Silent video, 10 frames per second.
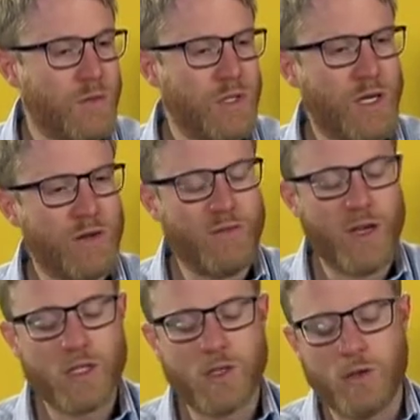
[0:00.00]
which are
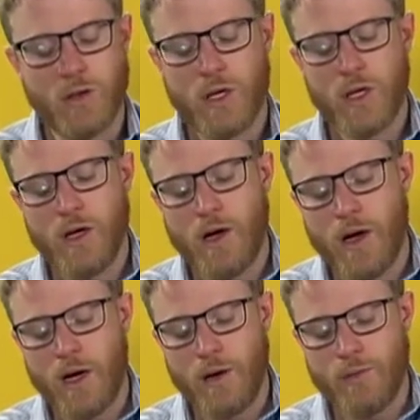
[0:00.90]
conventional
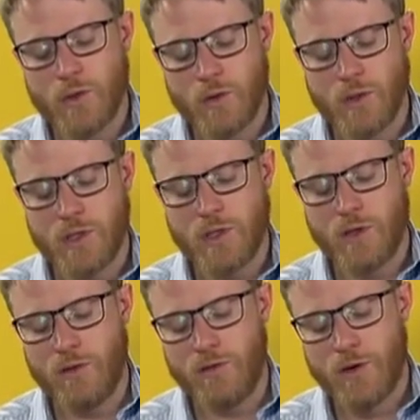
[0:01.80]
sources
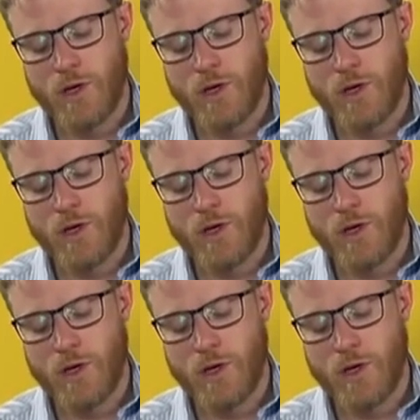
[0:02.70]
of